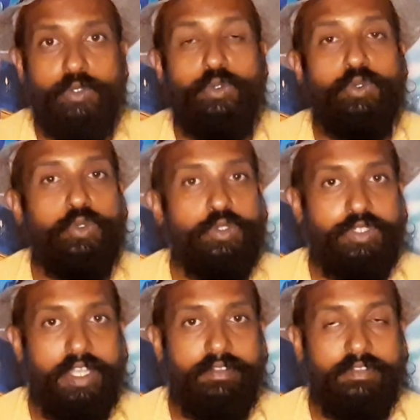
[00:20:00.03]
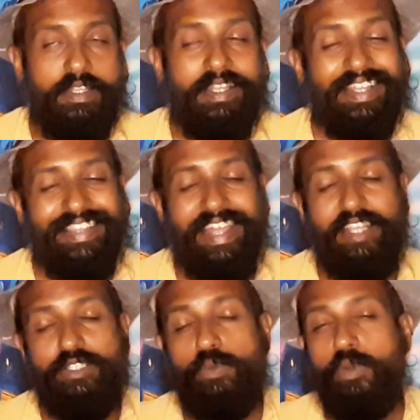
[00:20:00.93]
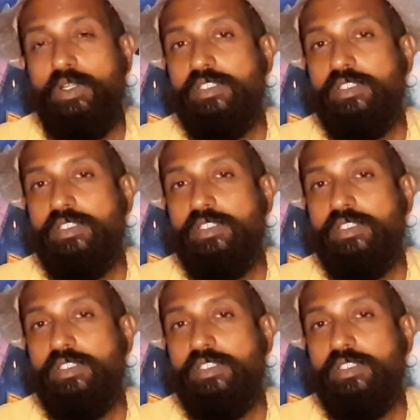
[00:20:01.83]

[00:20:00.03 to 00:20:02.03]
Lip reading: do to yourself, that is the worst